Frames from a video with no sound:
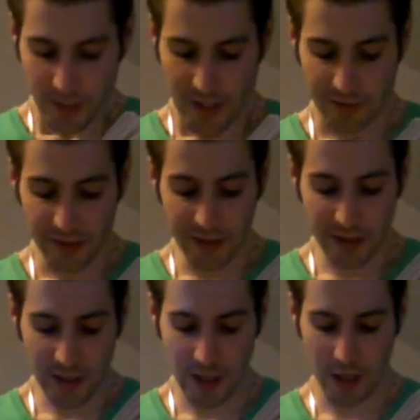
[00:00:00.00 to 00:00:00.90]
and
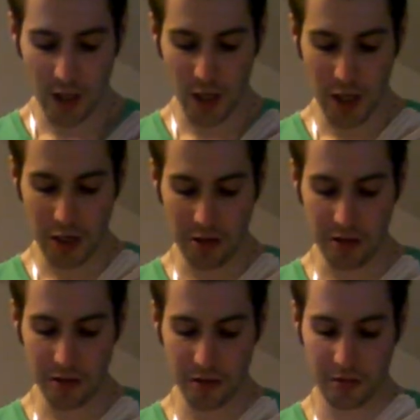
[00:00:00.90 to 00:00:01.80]
feel,
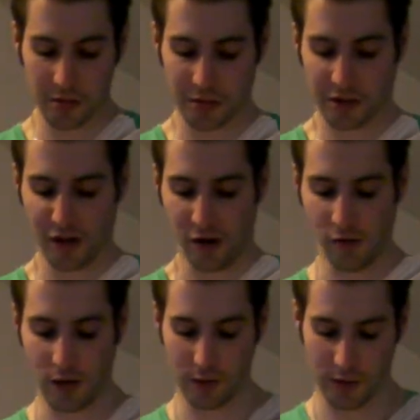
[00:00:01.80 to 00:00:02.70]
oh, so
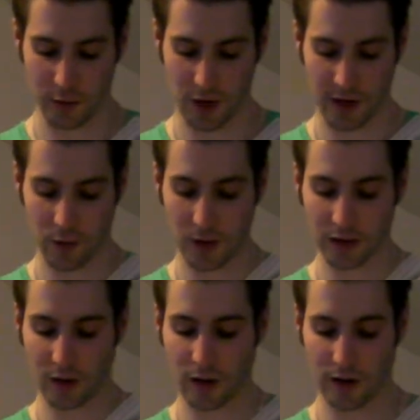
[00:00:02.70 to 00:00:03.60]
lonely when I
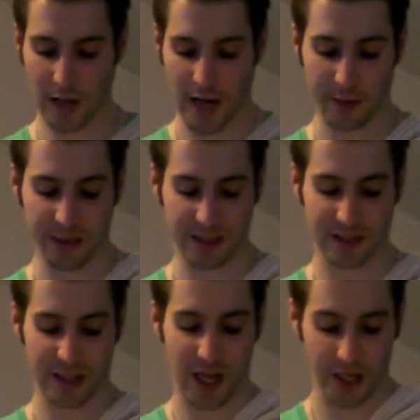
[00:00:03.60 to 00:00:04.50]
want all help
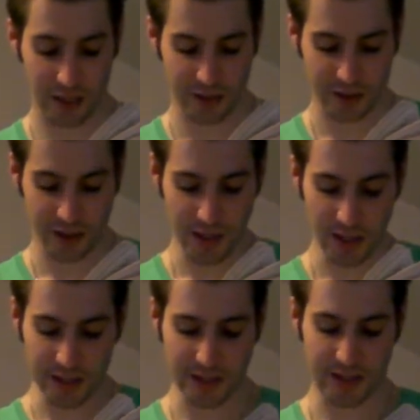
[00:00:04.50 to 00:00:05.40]
and courage
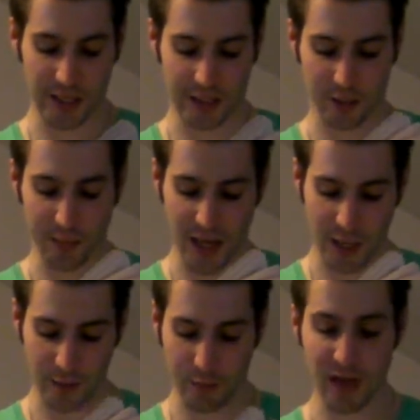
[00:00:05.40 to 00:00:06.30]
that
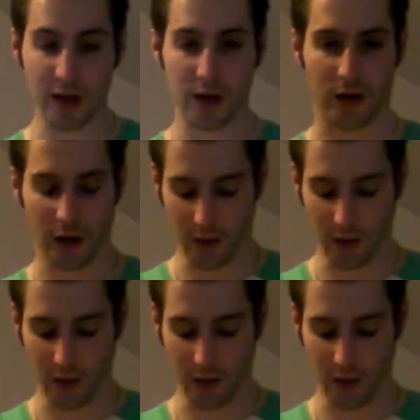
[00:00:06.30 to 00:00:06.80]
may be.